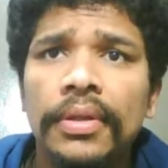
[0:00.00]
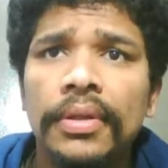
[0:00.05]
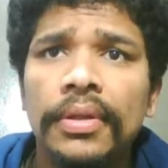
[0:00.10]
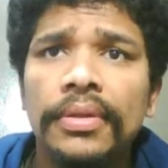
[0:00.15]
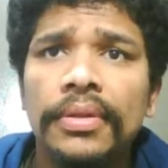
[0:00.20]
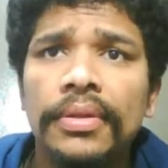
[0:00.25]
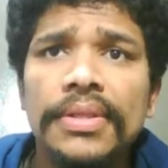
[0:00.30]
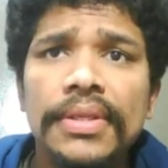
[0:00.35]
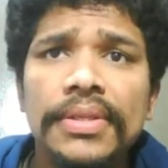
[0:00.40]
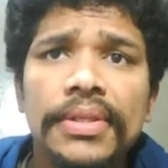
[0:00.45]

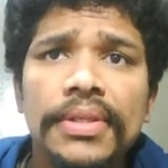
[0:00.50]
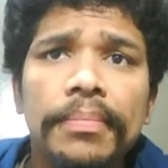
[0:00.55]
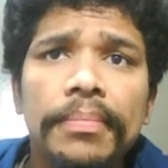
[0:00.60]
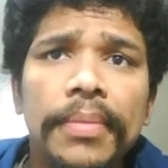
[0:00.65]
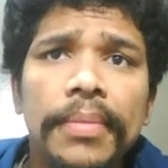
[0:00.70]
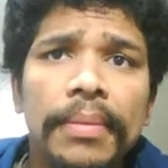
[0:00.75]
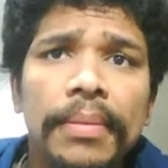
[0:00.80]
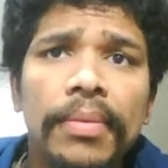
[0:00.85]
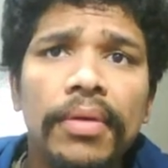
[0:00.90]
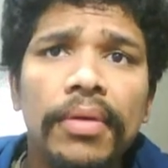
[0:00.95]
This is the
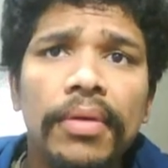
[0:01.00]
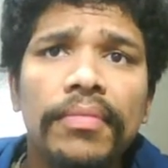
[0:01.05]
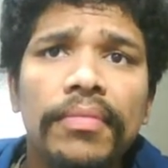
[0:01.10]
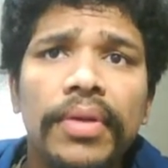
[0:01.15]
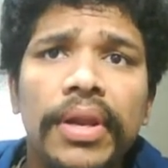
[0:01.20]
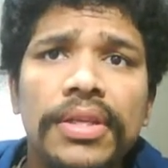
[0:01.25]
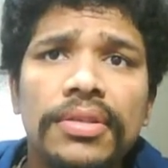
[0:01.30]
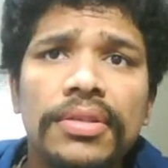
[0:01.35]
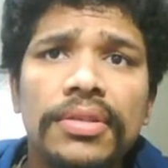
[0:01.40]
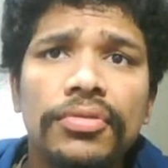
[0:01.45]
minimum
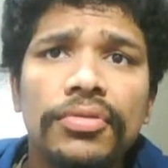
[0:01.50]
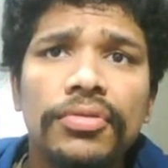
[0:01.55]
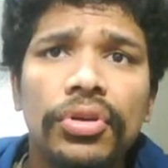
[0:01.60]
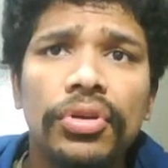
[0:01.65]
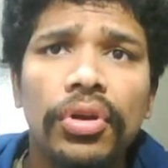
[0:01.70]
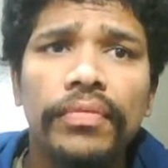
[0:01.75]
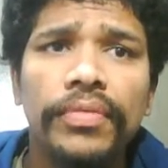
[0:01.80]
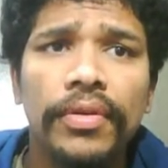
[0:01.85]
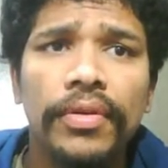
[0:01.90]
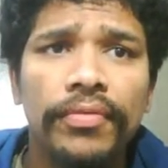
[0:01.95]

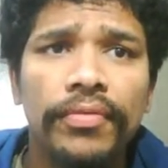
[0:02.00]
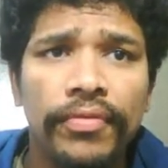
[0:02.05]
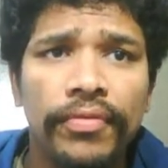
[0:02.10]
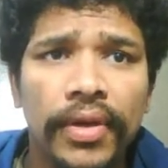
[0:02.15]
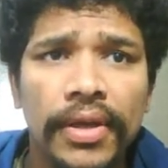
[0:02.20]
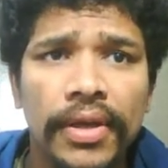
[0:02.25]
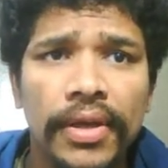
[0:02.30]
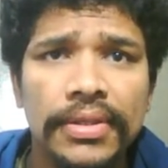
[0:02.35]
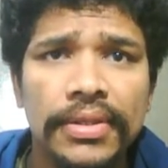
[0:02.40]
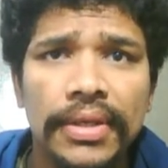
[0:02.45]
resolution of the
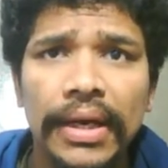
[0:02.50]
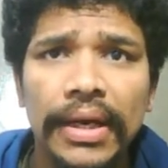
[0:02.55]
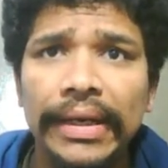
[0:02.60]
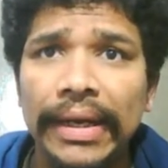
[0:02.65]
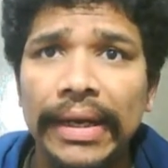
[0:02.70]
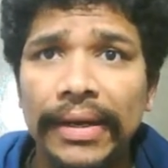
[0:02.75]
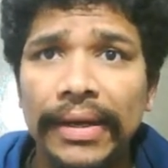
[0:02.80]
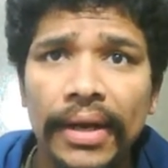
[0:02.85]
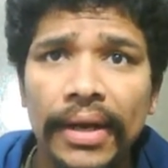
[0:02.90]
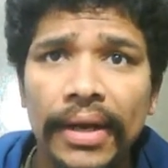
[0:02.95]
face it
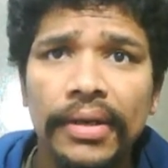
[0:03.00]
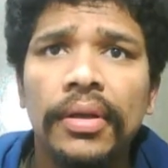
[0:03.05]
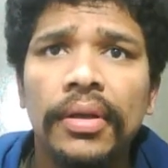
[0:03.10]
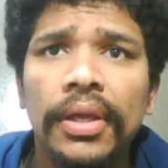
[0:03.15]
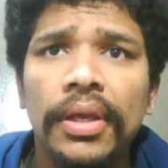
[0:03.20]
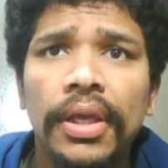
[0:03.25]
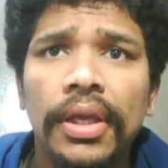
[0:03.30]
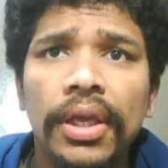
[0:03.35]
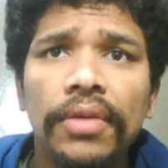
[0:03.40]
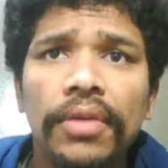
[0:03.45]
detect.
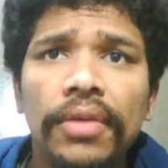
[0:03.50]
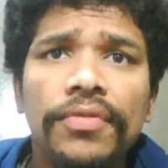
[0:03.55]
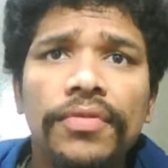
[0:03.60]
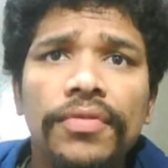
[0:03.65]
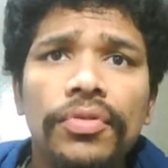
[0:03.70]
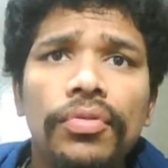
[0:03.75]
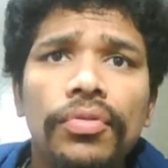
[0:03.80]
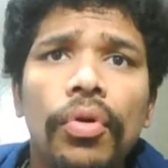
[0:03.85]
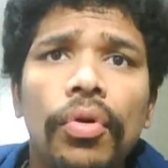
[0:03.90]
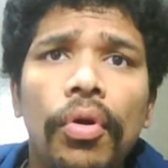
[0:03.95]
If
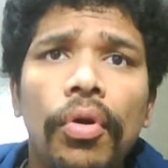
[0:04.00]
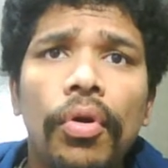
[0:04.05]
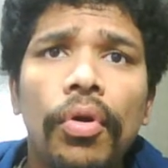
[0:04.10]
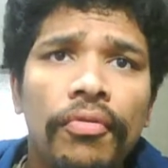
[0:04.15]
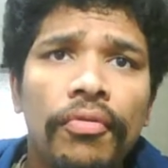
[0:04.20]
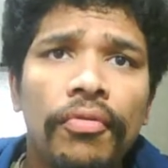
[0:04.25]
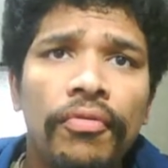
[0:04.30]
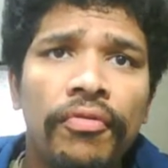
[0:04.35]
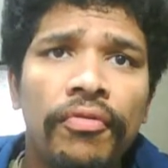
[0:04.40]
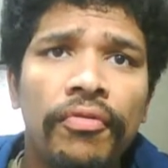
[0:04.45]
you
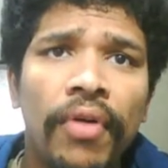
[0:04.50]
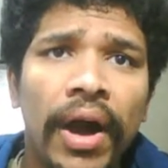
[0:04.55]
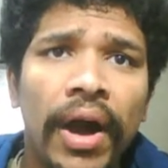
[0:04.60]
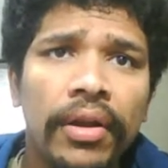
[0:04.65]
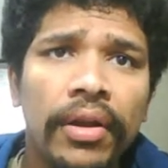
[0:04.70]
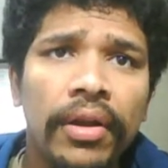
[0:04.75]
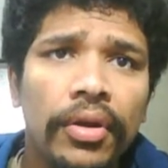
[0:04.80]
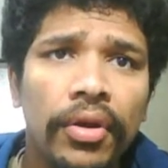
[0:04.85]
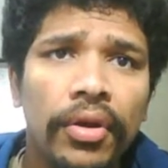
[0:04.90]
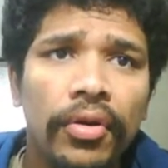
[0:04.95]
go
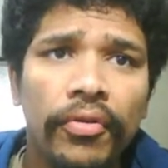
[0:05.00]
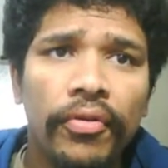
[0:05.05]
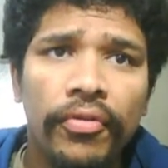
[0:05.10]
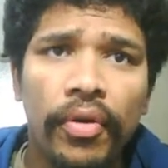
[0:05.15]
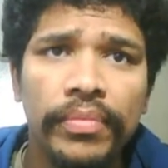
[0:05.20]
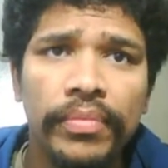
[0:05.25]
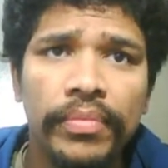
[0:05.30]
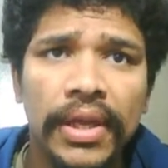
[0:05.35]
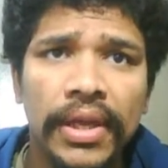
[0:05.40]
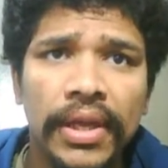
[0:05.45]
far
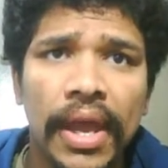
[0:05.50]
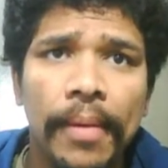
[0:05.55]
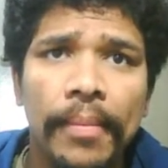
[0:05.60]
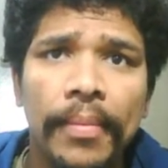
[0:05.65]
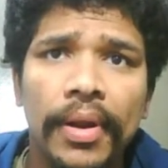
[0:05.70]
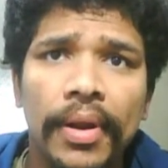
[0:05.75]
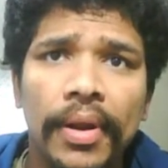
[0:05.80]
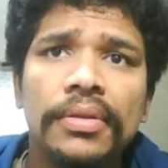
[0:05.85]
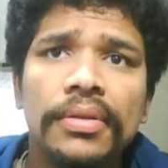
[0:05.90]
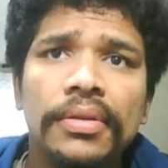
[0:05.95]
from the
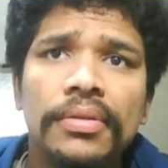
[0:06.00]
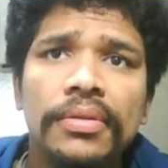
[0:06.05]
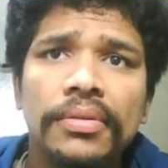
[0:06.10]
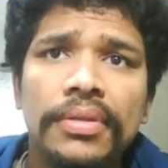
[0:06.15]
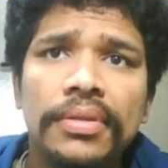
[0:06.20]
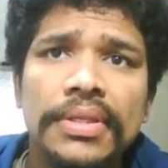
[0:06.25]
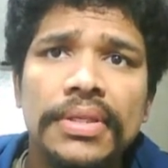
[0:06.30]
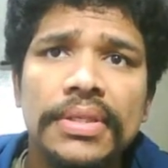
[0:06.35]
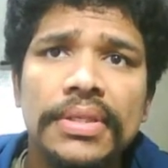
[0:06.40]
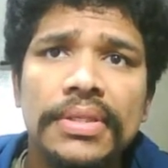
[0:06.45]
camera,
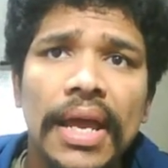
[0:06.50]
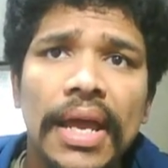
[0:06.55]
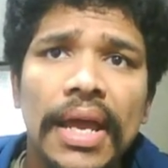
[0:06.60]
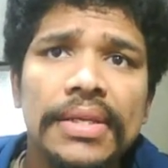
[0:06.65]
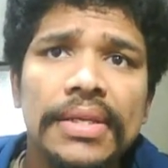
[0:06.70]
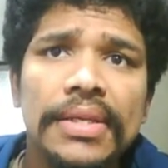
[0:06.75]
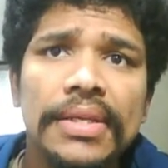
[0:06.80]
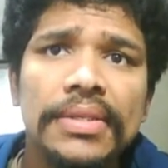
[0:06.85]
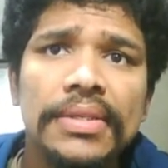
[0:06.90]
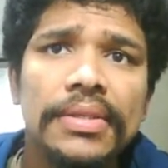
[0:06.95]
the
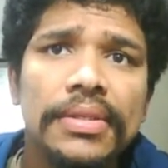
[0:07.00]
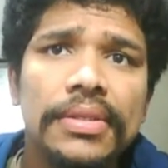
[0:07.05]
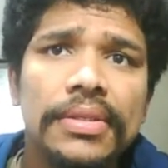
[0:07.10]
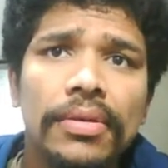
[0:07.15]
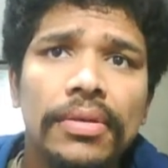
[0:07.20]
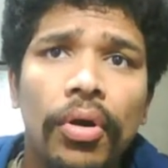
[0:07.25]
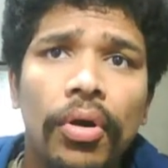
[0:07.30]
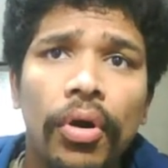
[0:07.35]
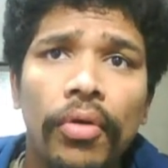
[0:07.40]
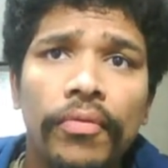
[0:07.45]
size
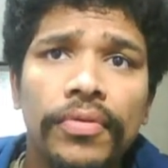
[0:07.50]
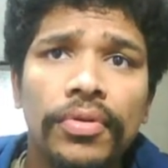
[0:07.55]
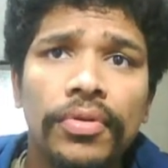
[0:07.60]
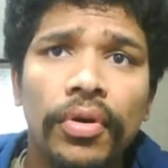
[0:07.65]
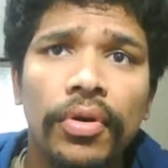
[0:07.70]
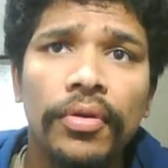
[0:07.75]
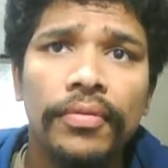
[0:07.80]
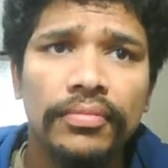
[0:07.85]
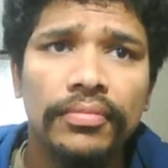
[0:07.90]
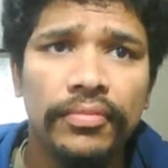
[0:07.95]
of
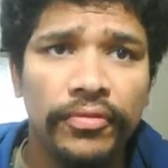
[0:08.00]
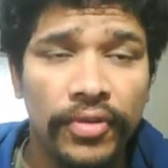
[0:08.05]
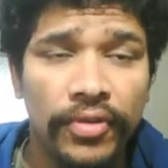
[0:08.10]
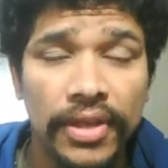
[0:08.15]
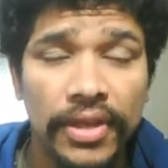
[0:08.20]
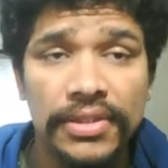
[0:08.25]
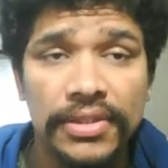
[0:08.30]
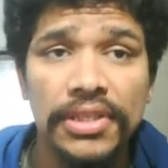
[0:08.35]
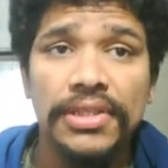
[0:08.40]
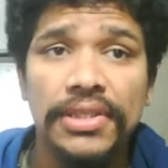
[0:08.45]
your
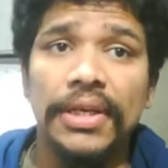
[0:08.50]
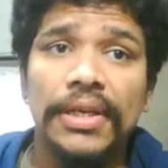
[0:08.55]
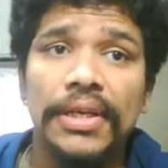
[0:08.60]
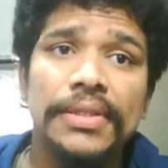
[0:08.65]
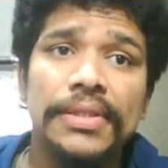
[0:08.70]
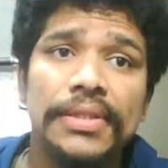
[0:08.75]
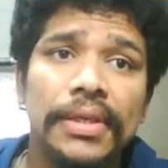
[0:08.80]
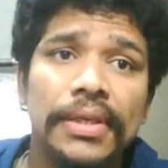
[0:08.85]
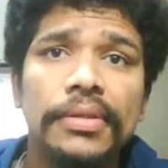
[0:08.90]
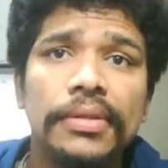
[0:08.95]
faces
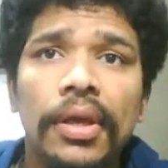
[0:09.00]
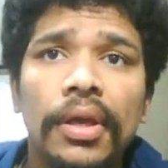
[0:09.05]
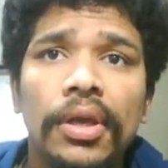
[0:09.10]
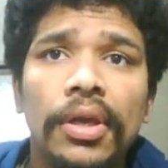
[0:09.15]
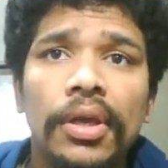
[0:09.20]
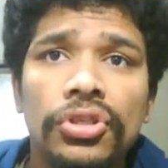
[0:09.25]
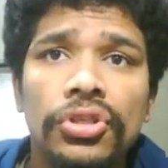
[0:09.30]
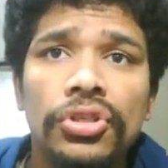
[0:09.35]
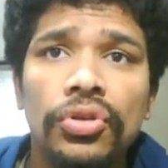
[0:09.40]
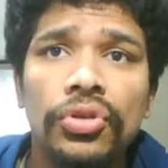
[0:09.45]
decreases.
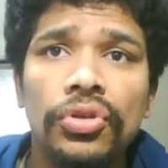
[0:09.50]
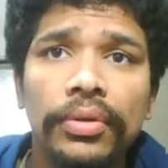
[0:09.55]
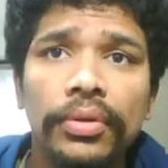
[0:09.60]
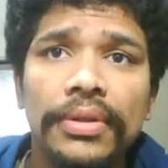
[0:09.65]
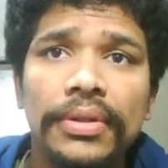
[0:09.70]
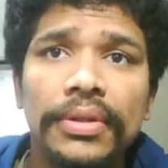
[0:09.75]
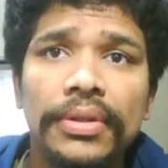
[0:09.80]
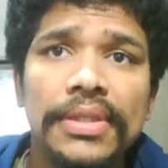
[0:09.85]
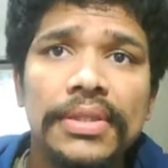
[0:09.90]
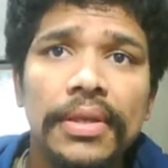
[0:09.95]

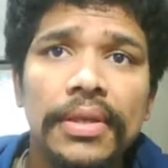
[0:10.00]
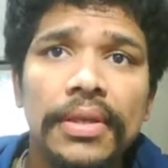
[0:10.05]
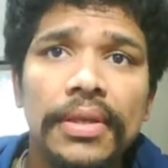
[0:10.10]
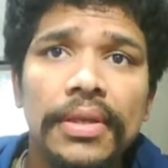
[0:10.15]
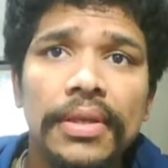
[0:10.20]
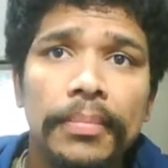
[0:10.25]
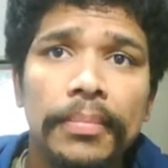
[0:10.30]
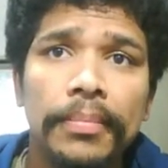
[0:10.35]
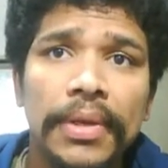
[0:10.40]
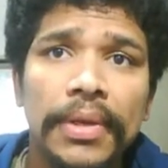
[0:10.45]
So this is
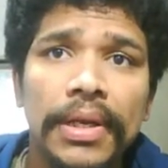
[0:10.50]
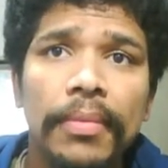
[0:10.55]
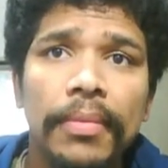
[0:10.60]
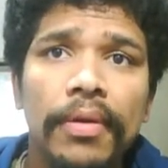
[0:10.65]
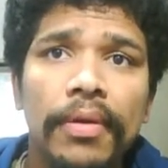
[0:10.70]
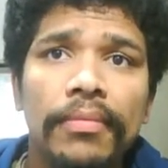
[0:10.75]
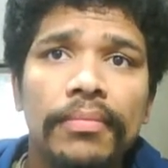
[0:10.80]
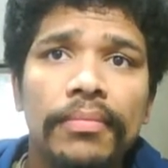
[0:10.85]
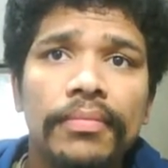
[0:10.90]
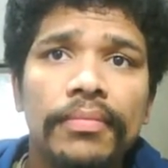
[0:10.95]
the
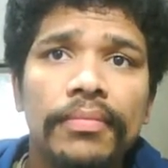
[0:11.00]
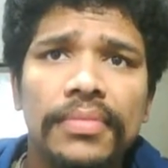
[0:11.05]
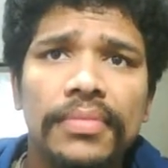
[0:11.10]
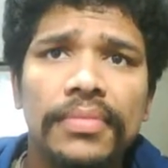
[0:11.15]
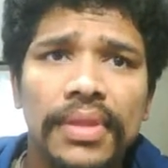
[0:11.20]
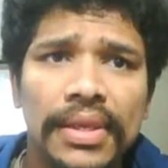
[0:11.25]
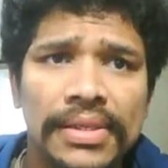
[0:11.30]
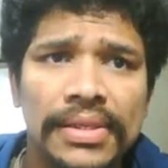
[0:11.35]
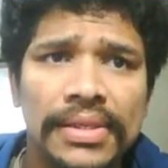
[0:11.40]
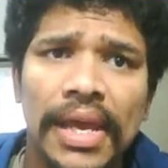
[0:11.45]
minimum
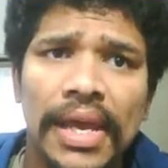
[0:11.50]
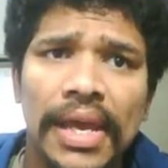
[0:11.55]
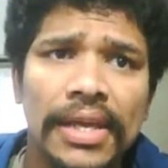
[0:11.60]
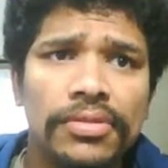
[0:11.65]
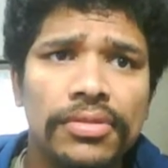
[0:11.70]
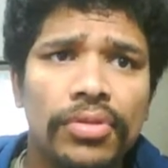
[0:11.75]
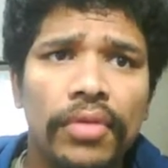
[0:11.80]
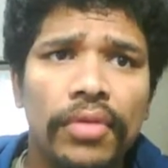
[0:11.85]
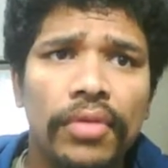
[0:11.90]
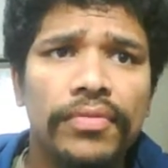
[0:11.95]

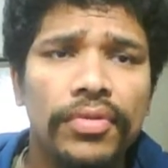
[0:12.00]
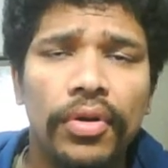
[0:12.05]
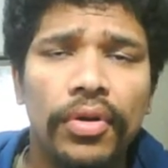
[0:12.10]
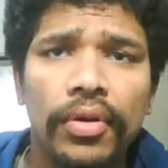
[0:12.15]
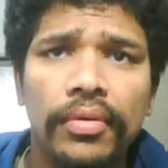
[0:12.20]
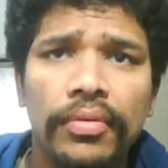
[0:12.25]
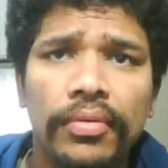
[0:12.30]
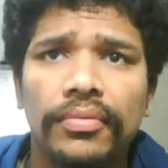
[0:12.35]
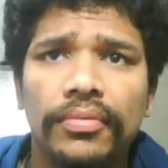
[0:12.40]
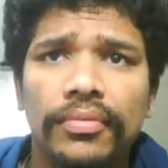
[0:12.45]
size of
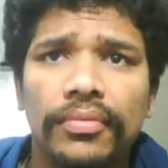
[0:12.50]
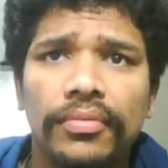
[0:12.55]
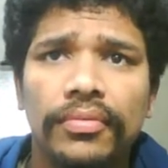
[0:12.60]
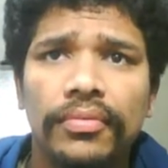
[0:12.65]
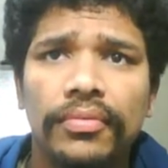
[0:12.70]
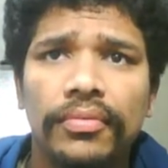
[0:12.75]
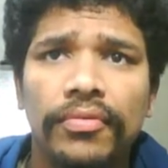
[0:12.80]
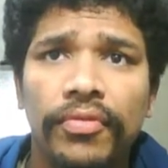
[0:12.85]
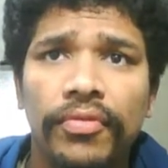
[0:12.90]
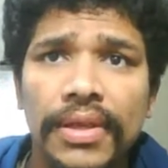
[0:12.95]
your
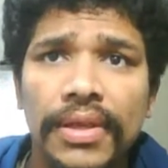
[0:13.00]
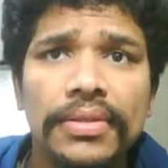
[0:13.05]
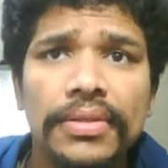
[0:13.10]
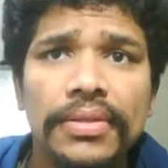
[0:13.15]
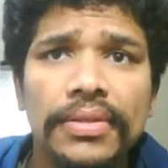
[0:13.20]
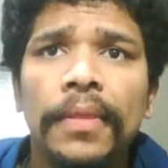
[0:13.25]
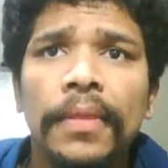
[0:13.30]
face.